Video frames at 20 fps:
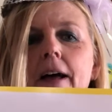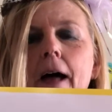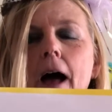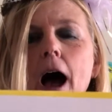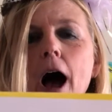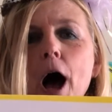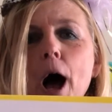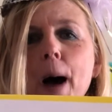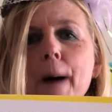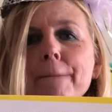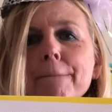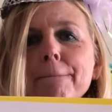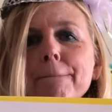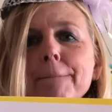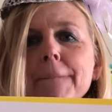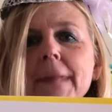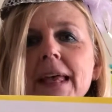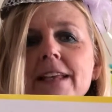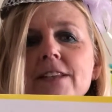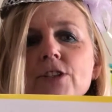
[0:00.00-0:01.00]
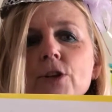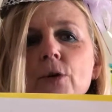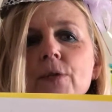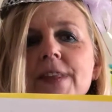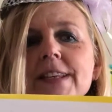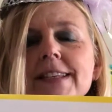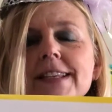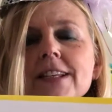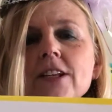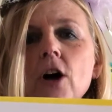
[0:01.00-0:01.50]
So
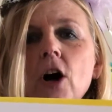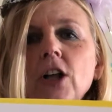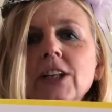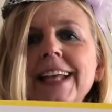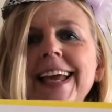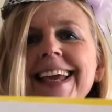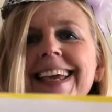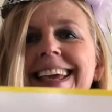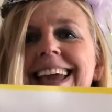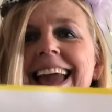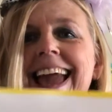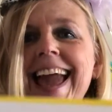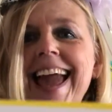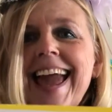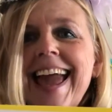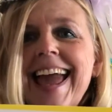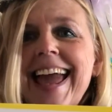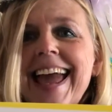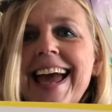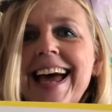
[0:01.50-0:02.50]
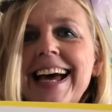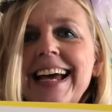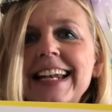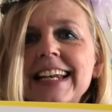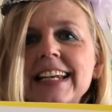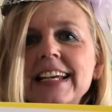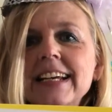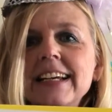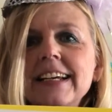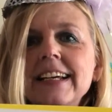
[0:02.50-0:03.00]
this is called a can.
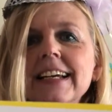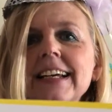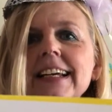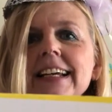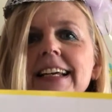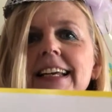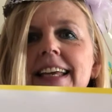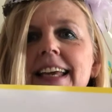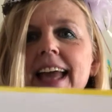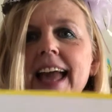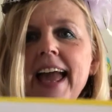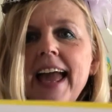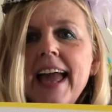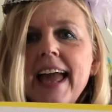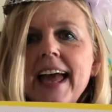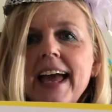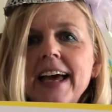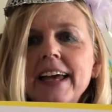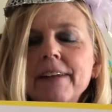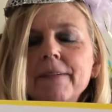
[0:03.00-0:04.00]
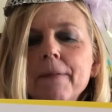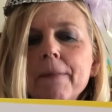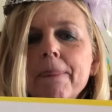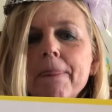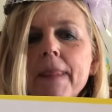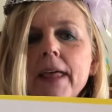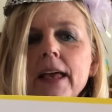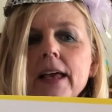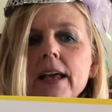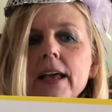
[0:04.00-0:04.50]
Can.
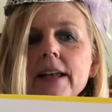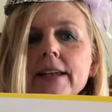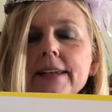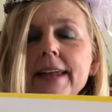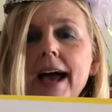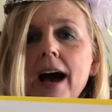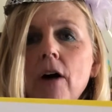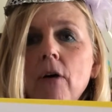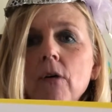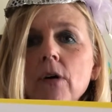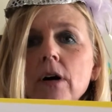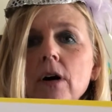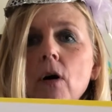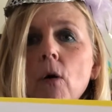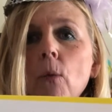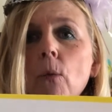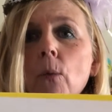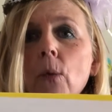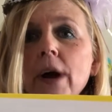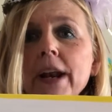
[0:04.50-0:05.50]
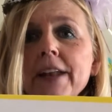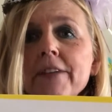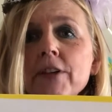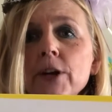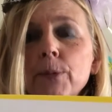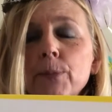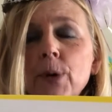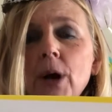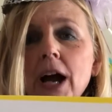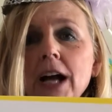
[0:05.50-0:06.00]
Now, one of your
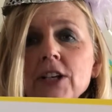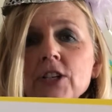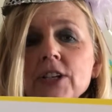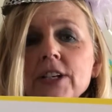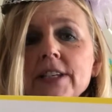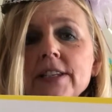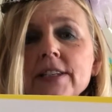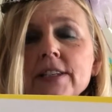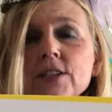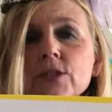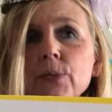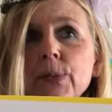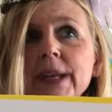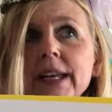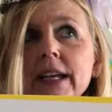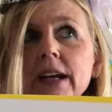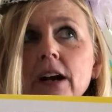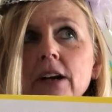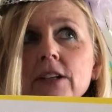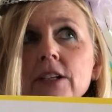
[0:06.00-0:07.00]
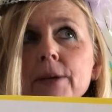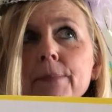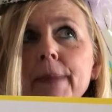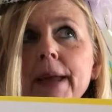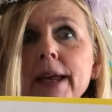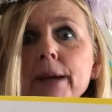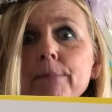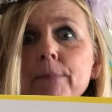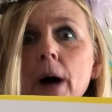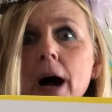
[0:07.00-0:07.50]
projects this week are to
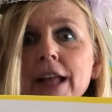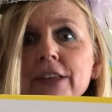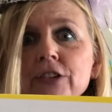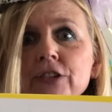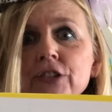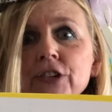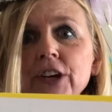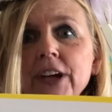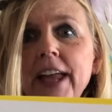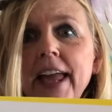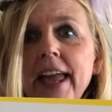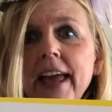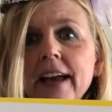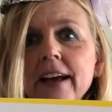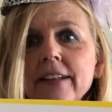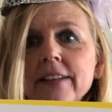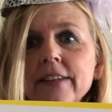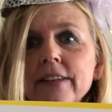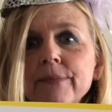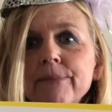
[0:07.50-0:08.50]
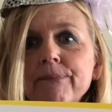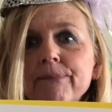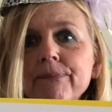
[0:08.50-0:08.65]
make monster cans.